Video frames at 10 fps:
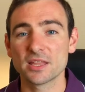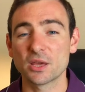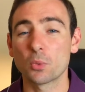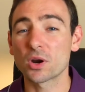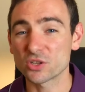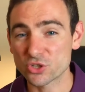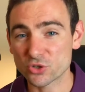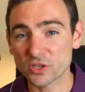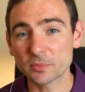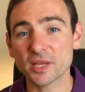They want to
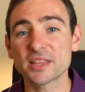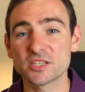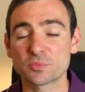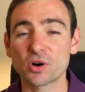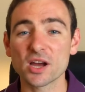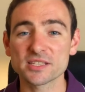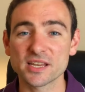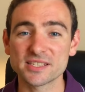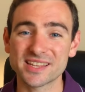streamline this process.